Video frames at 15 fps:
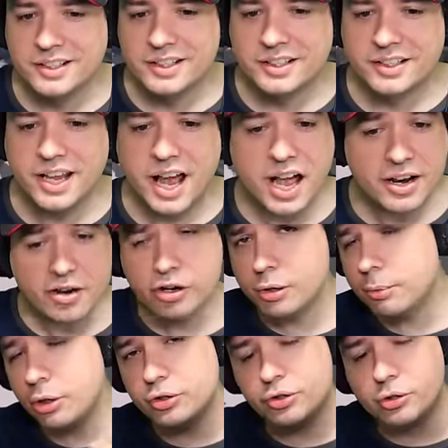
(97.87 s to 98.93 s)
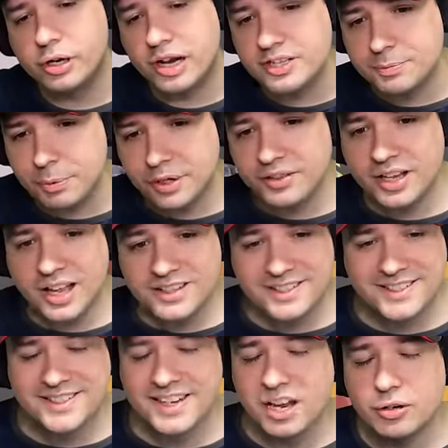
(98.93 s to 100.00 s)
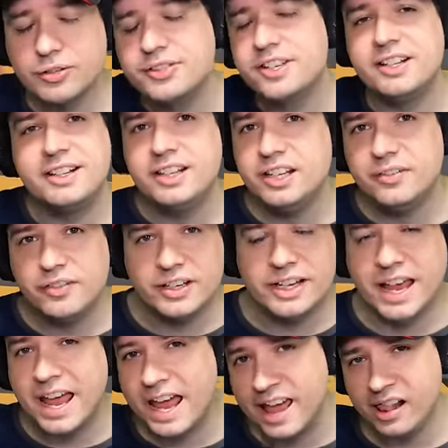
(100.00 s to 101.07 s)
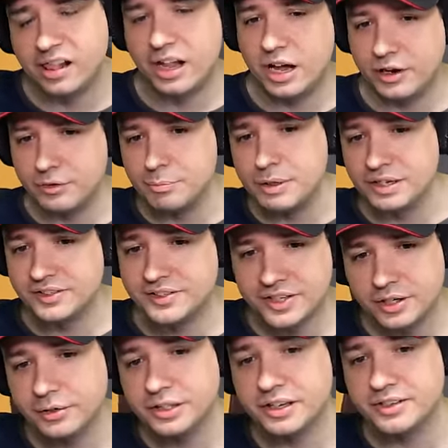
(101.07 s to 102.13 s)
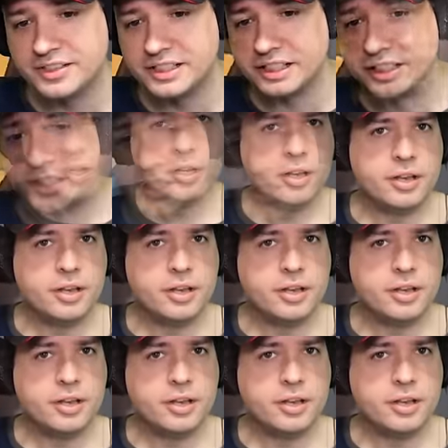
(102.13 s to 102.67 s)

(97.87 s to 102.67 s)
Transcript: yeah, I don't know about you guys, but that scares the living hell out of me, seriously.